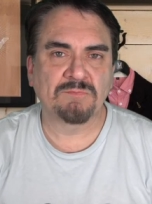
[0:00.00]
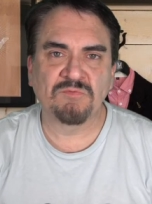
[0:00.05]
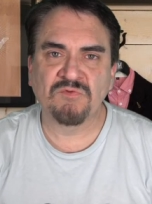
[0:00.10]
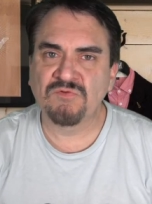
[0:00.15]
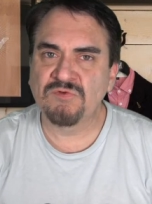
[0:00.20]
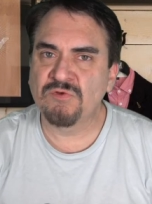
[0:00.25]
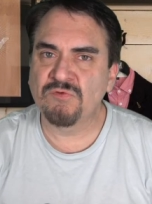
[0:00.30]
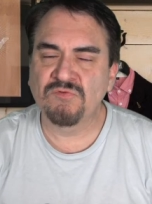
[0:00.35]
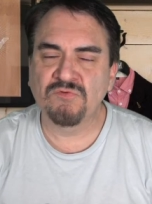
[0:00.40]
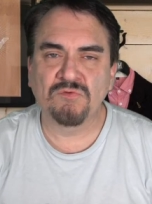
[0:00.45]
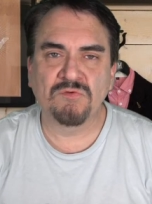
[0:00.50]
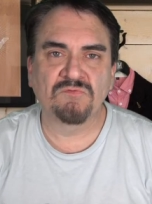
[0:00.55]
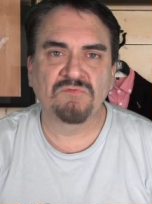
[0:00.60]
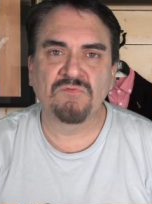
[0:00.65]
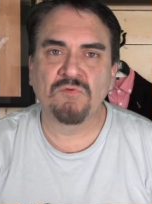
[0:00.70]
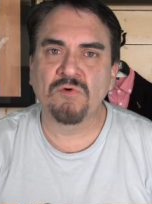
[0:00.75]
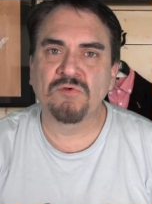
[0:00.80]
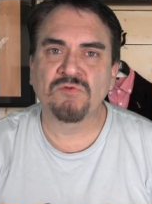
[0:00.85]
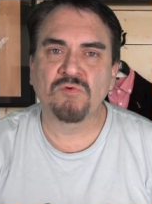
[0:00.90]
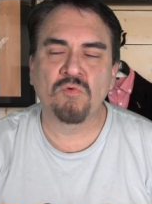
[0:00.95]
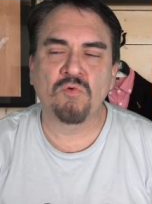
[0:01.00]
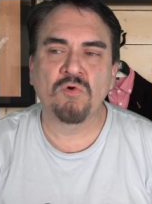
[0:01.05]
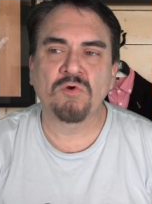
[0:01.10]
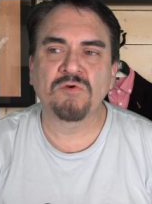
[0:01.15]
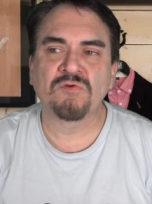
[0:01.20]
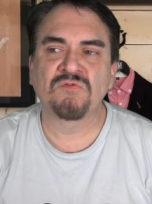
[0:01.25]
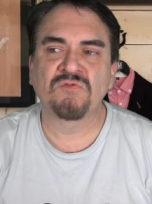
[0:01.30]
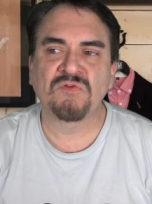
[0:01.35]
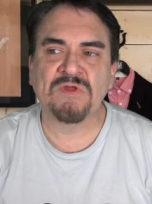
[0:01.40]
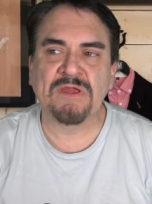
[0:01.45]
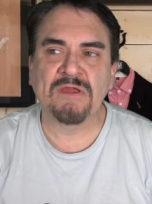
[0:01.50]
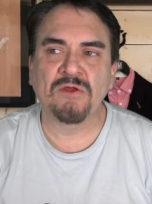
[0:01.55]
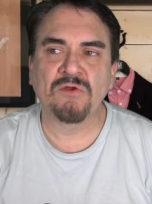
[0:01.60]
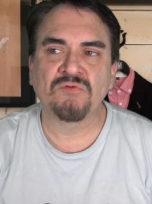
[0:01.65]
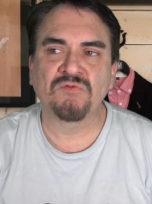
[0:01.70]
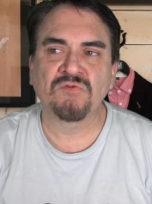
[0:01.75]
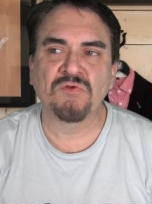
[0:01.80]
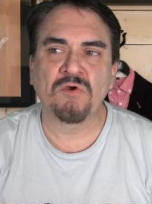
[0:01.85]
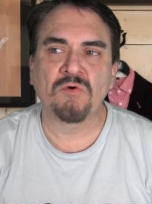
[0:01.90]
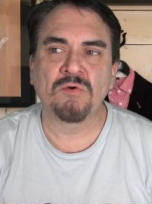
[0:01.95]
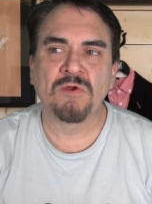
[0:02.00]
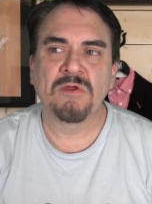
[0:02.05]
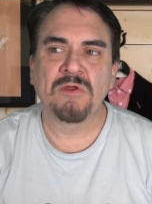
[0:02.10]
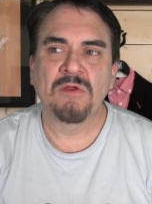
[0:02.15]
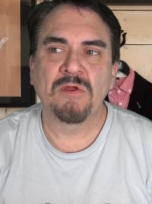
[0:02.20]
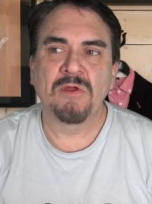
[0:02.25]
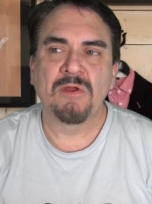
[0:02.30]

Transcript: I'm still doing fourth quarter sales, so